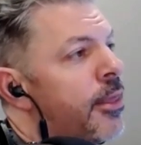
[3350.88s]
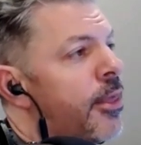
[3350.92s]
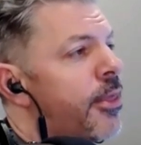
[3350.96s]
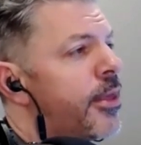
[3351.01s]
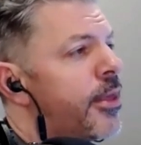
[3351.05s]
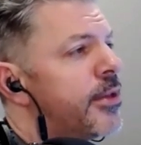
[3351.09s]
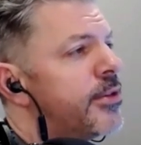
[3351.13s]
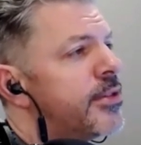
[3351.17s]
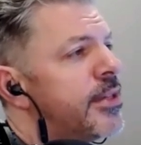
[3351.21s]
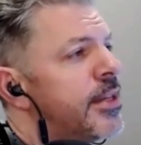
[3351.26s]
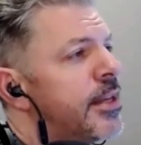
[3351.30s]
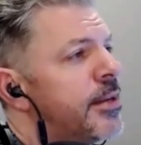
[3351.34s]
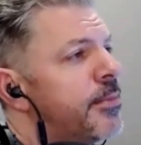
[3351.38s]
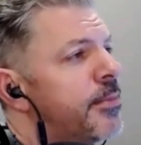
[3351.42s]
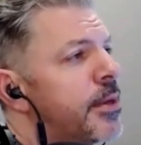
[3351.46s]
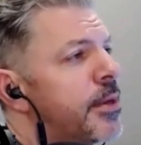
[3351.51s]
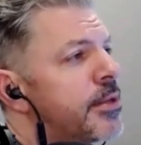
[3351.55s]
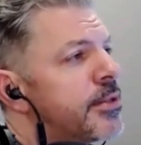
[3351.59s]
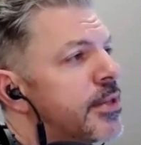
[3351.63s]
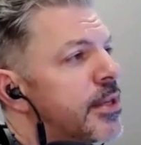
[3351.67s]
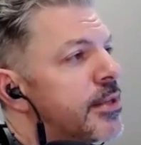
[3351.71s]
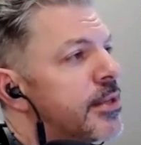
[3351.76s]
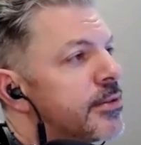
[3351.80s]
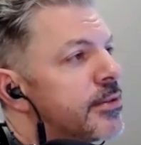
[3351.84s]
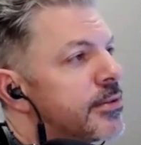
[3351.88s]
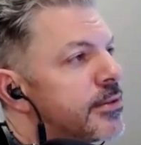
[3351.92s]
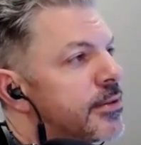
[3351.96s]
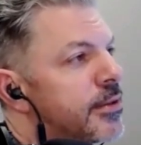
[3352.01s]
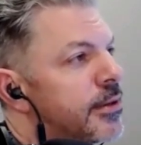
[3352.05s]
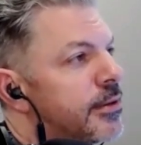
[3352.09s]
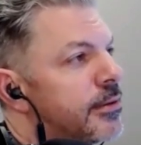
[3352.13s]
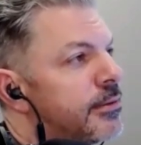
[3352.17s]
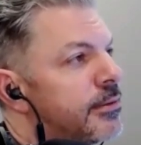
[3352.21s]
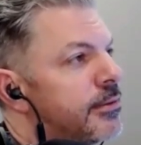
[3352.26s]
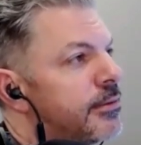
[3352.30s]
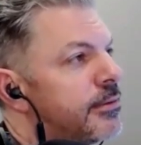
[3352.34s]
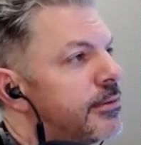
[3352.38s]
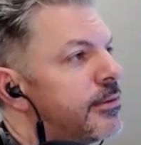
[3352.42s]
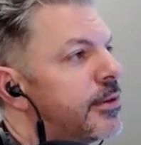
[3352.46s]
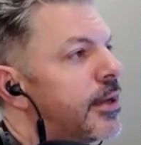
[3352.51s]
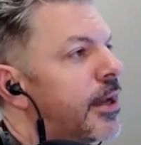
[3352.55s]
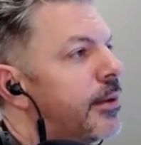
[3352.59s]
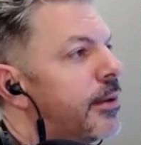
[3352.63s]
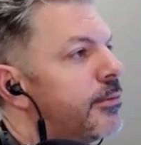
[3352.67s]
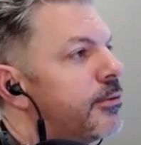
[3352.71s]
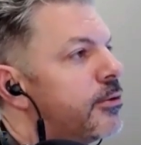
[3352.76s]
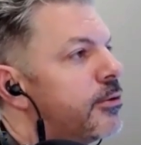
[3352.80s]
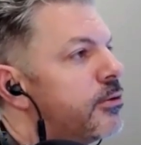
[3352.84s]
the things that didn't make sense, the
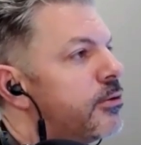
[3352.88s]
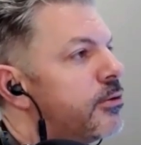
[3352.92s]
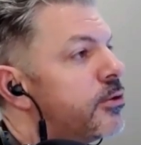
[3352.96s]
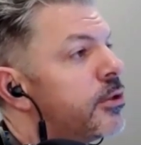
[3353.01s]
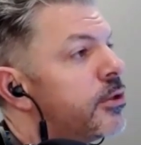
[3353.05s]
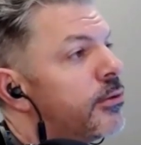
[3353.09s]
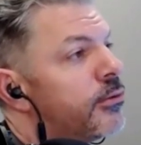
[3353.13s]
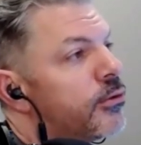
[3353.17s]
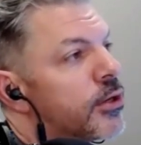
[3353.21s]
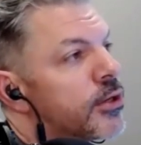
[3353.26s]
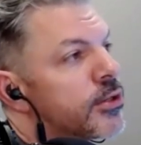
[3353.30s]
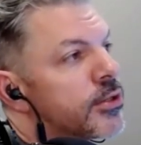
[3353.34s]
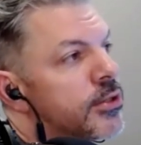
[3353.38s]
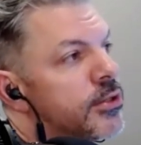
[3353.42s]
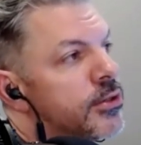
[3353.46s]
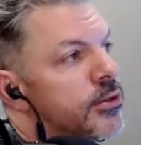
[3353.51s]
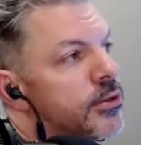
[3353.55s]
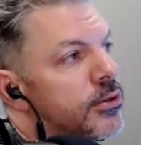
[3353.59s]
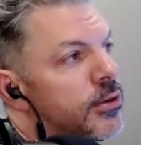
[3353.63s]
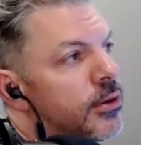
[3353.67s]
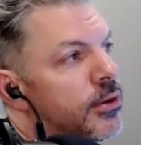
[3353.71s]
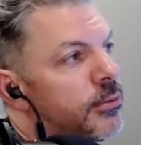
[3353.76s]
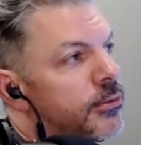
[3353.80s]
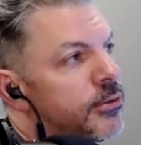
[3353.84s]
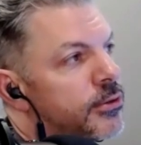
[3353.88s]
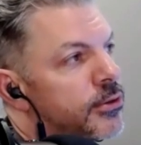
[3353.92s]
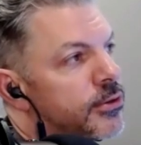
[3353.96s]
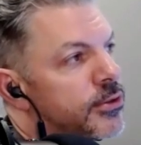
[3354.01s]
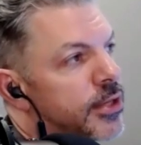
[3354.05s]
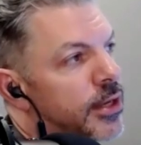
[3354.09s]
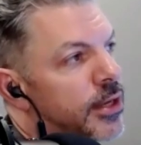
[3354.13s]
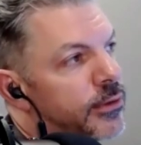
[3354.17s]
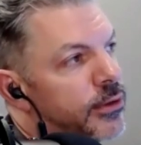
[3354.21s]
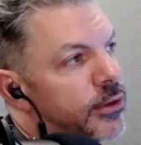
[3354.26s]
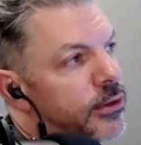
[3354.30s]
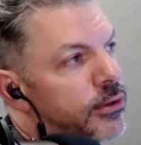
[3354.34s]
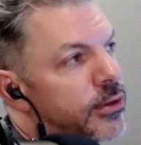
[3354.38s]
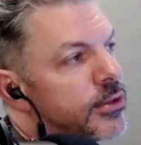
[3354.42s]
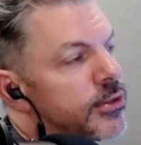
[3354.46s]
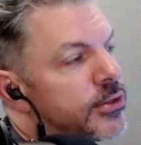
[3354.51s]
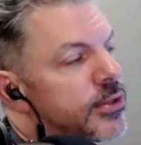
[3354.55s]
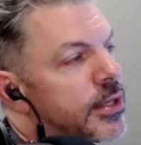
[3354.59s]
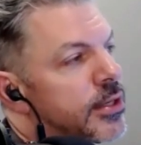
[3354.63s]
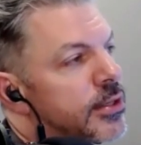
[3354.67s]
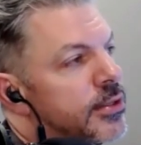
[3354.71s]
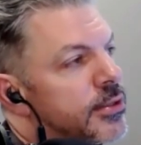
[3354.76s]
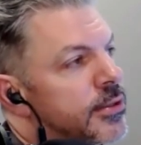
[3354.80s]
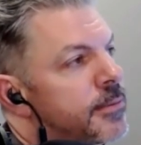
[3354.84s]
times you should have trusted your, yourself and your
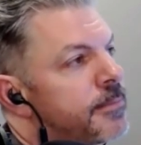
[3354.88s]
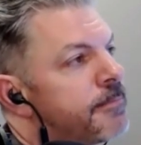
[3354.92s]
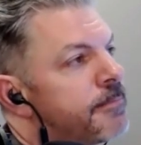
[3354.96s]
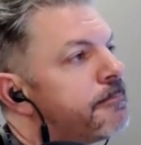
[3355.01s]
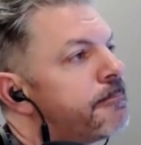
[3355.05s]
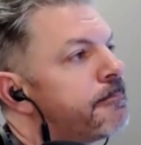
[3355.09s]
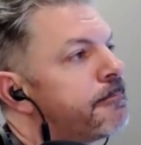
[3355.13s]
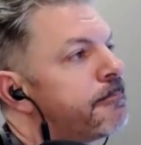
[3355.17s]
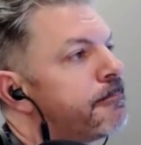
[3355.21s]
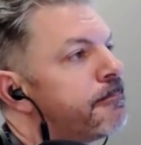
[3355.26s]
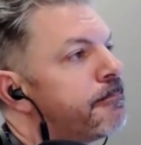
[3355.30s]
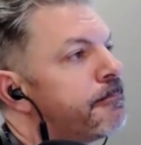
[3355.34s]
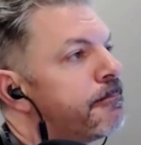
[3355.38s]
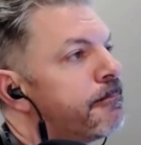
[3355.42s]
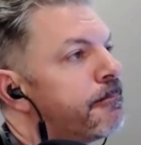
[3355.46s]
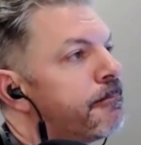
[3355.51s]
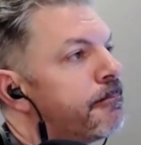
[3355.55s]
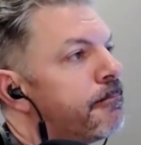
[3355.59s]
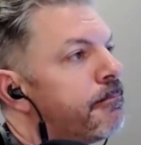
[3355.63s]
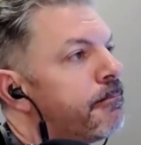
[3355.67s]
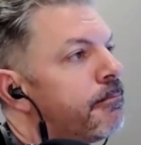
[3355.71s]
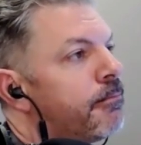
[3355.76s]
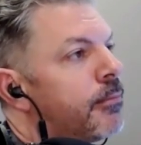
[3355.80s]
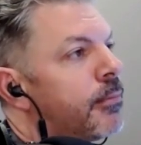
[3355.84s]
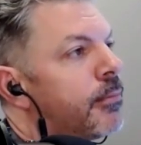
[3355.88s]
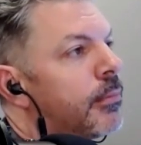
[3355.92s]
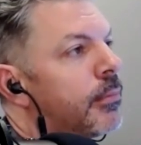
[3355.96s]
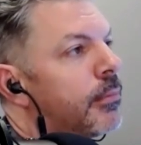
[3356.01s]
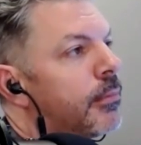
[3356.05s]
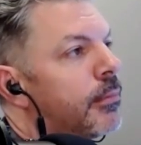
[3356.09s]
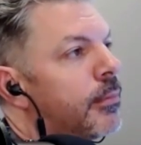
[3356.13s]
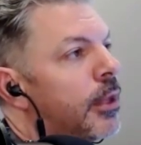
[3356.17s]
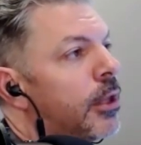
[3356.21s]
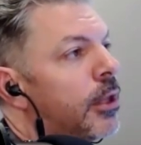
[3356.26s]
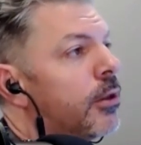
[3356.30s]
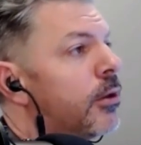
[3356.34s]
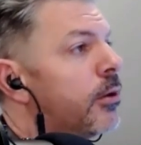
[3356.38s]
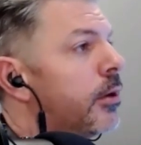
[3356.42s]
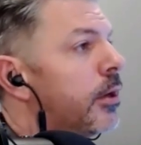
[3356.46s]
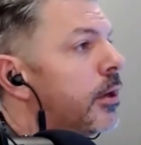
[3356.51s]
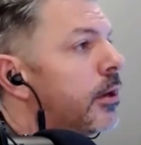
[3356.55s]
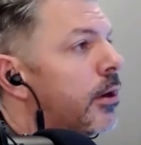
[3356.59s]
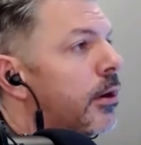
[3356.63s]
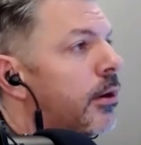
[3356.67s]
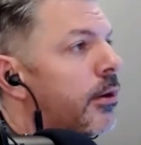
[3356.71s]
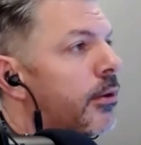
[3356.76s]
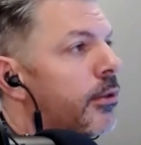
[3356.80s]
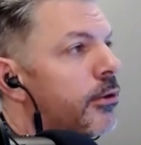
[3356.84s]
instincts
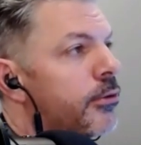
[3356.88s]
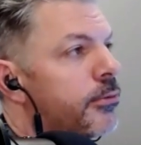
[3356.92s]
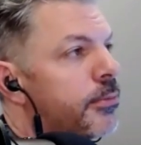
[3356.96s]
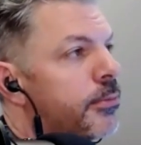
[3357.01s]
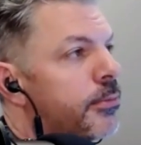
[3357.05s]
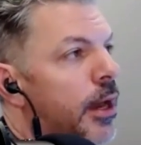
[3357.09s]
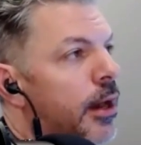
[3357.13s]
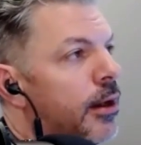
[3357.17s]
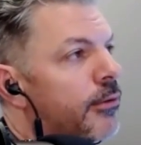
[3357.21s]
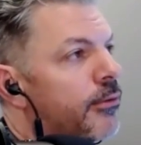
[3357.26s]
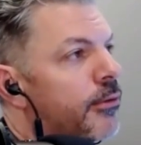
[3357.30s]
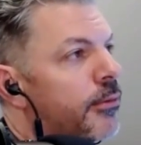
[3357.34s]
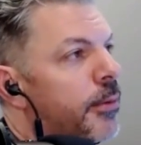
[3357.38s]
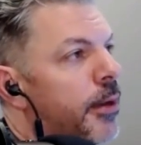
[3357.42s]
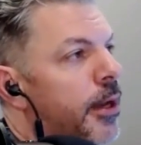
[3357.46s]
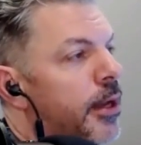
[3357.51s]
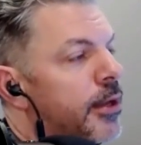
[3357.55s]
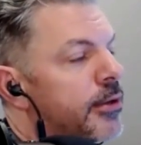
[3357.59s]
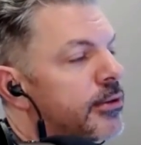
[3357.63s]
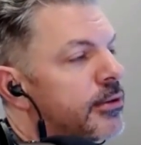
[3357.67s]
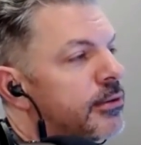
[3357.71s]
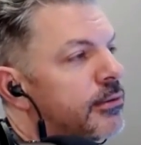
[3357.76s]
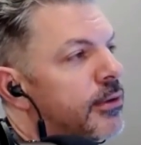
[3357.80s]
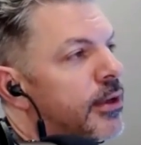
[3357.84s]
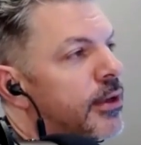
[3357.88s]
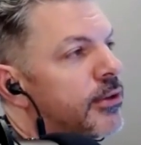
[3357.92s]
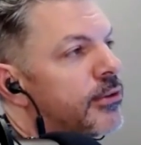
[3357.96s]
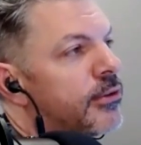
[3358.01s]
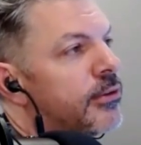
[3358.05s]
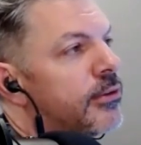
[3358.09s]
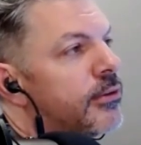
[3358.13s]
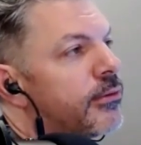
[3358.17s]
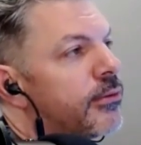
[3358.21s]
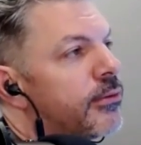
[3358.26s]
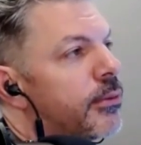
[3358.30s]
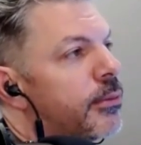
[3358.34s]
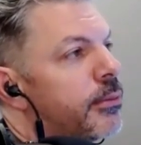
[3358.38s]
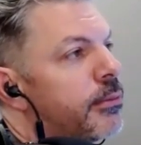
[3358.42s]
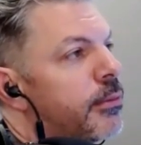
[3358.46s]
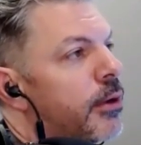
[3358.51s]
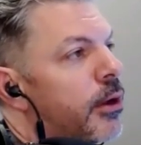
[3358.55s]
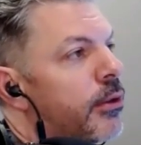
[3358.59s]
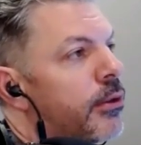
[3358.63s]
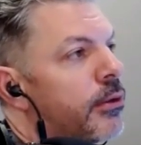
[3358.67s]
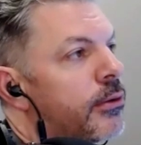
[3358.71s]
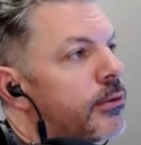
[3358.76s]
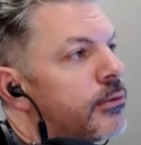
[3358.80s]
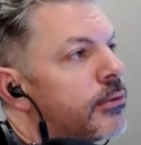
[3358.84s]
learning all those powerful positive lessons from
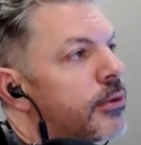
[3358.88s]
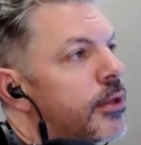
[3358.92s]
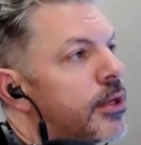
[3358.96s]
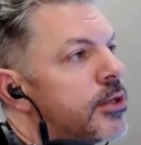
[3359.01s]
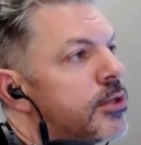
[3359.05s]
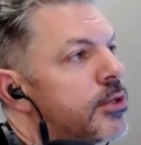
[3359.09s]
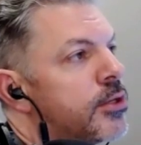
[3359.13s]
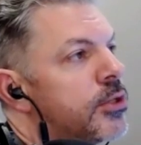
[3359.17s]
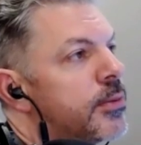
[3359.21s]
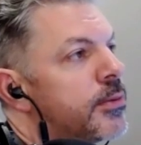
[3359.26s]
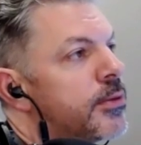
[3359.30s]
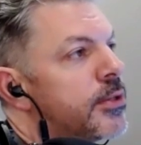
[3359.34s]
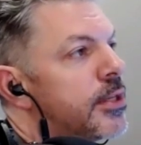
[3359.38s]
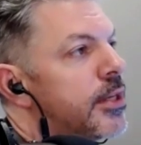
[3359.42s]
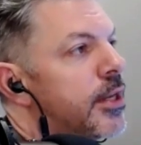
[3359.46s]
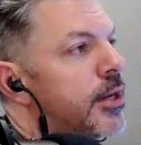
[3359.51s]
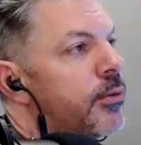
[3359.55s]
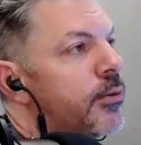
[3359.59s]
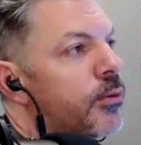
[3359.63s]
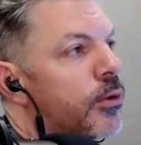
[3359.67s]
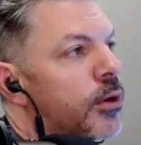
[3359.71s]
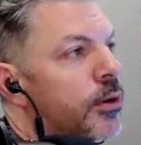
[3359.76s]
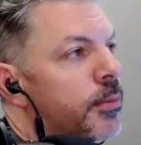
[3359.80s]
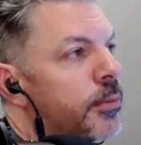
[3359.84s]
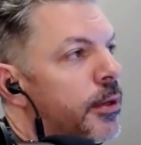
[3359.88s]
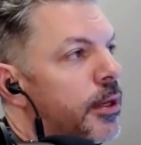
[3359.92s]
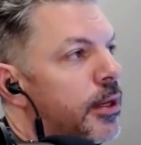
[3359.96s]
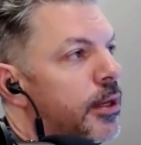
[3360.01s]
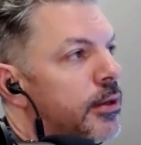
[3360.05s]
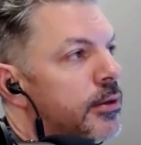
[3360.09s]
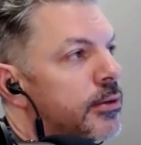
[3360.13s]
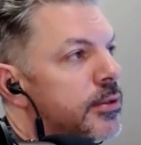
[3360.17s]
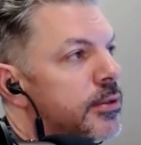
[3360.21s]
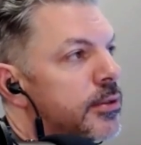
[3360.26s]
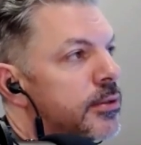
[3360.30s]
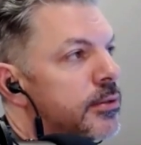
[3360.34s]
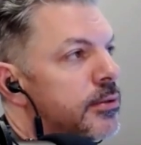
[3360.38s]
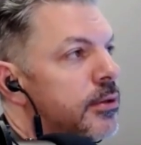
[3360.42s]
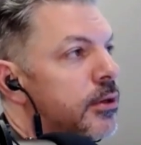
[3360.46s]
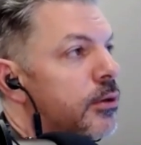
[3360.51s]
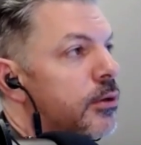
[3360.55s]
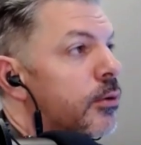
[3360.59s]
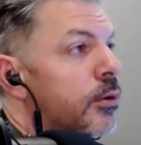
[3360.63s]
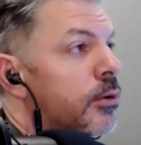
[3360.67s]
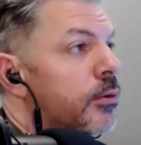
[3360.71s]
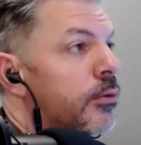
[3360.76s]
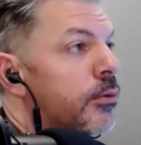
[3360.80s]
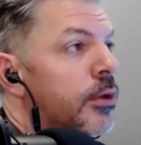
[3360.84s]
all those relationships that didn't work because
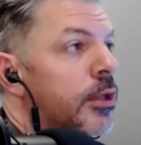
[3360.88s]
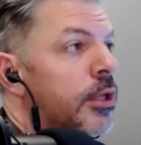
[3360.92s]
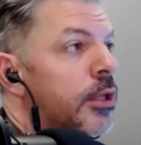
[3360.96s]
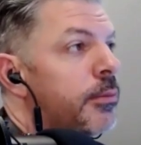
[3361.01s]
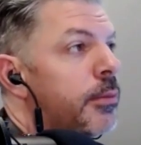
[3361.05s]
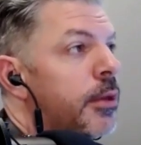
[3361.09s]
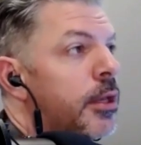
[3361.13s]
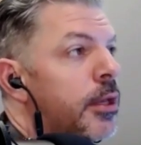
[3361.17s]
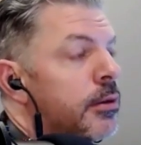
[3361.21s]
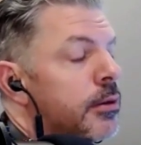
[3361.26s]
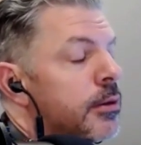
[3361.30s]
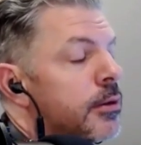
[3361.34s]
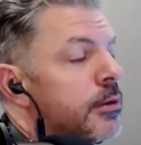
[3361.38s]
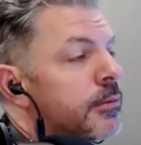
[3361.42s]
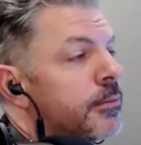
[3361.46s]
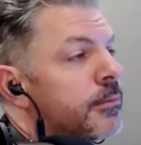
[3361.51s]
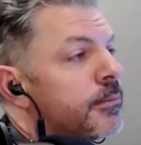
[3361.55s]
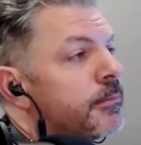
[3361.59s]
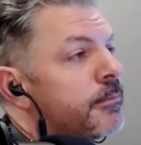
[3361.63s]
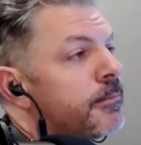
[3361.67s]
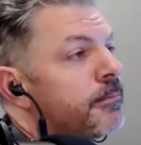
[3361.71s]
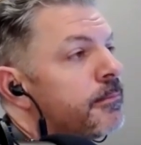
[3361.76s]
you weren't really being you